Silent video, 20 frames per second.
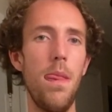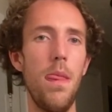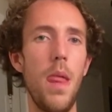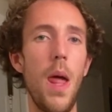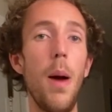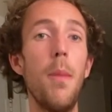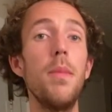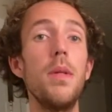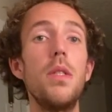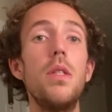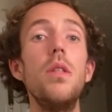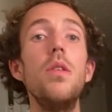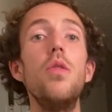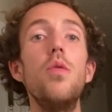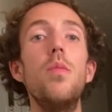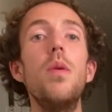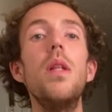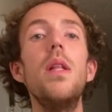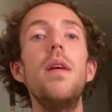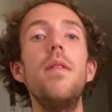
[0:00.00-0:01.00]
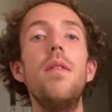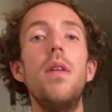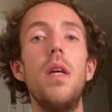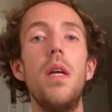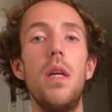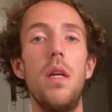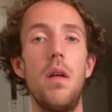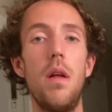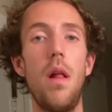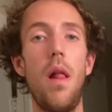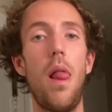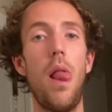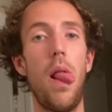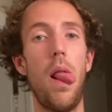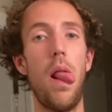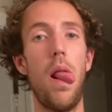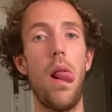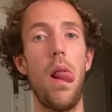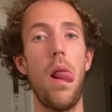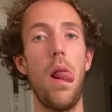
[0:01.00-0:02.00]
How much do you believe in it?
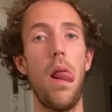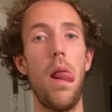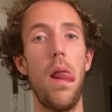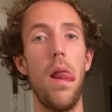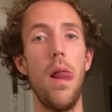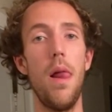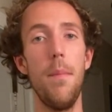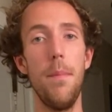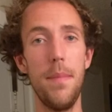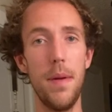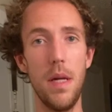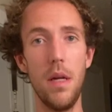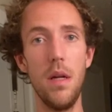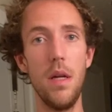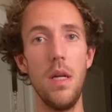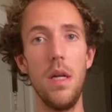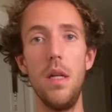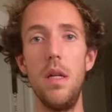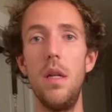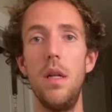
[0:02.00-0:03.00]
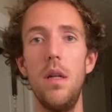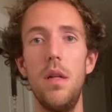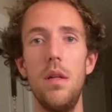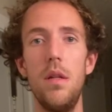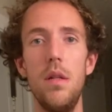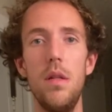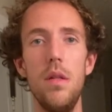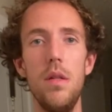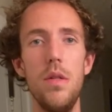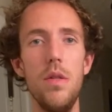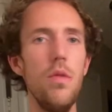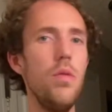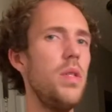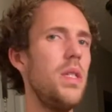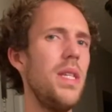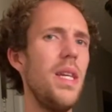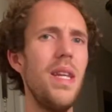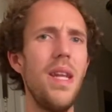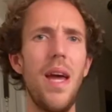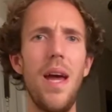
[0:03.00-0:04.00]
Period. You've
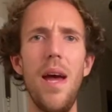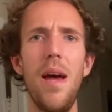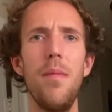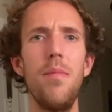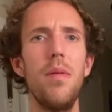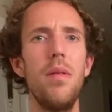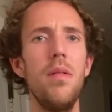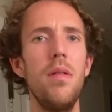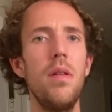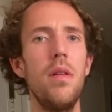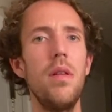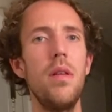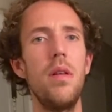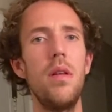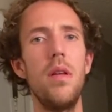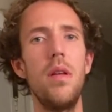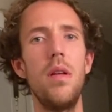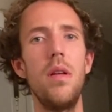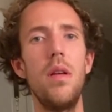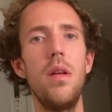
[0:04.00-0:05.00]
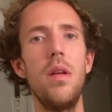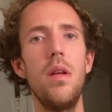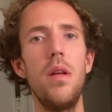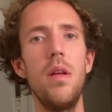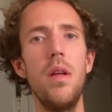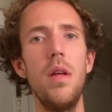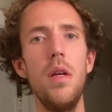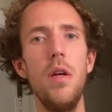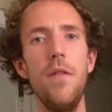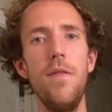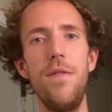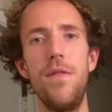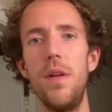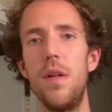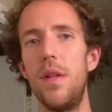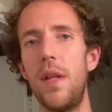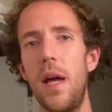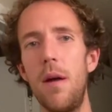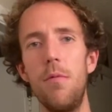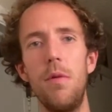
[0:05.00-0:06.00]
seen it happen.
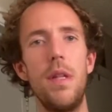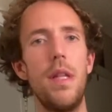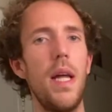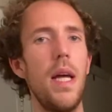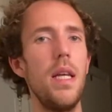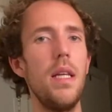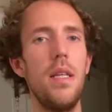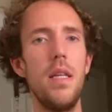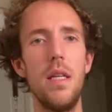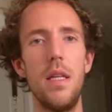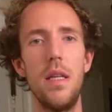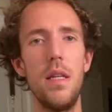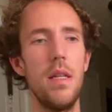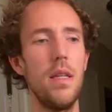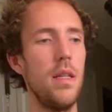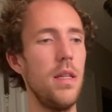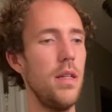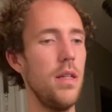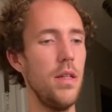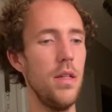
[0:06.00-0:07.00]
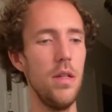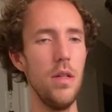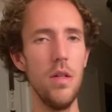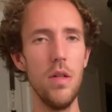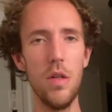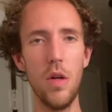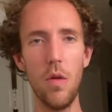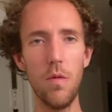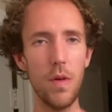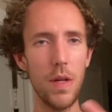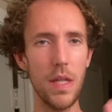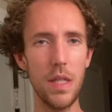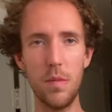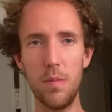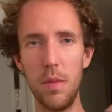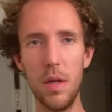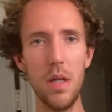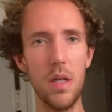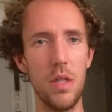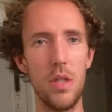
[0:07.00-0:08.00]
Phil Knight with Nike. Go read his
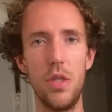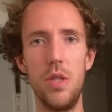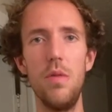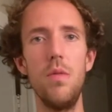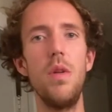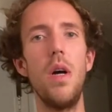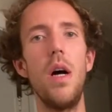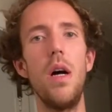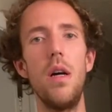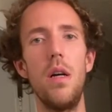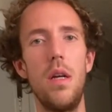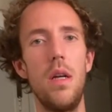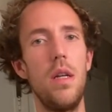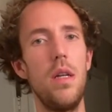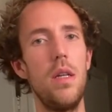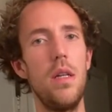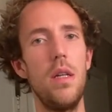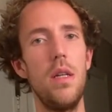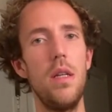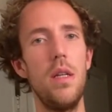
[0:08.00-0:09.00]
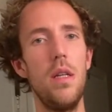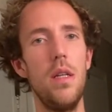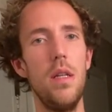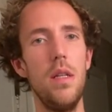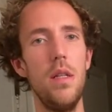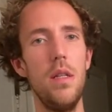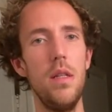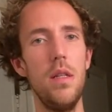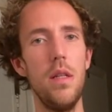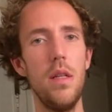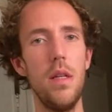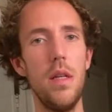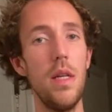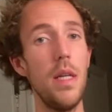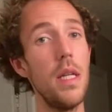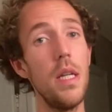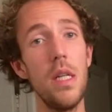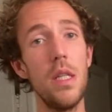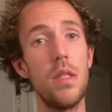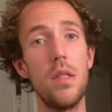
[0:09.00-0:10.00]
book, Shoe Dog.
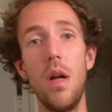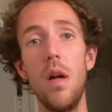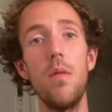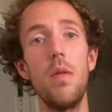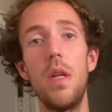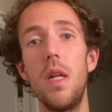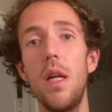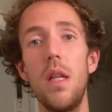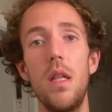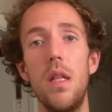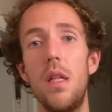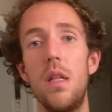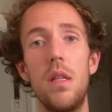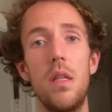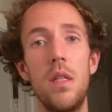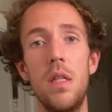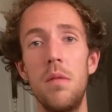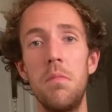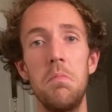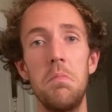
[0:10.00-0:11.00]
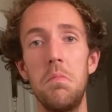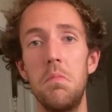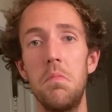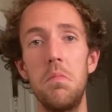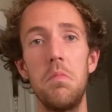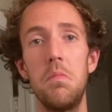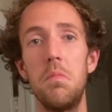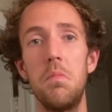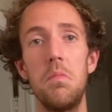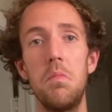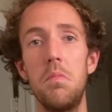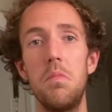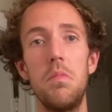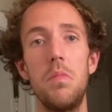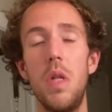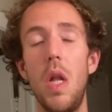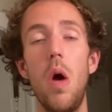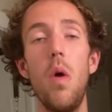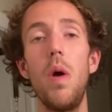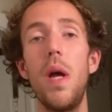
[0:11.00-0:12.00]
He didn't start with nothing.
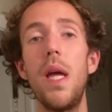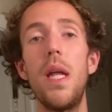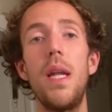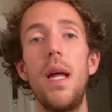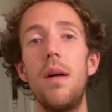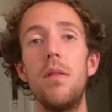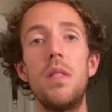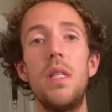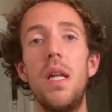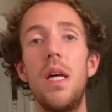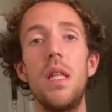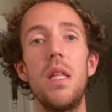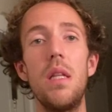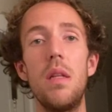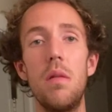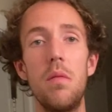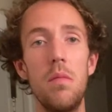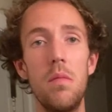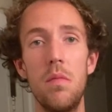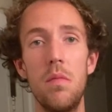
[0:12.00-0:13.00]
No handouts, nothing.